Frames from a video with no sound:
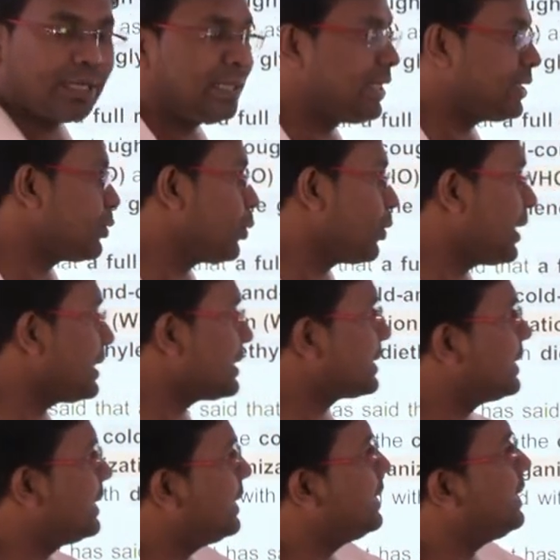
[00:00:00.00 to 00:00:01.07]
it is known
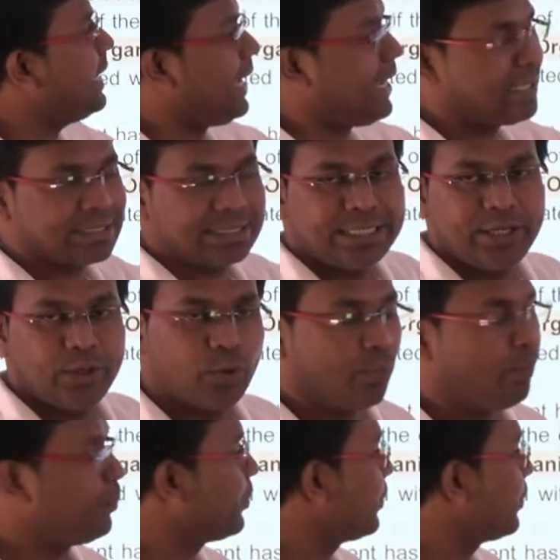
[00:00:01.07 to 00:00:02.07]
as CDSCO,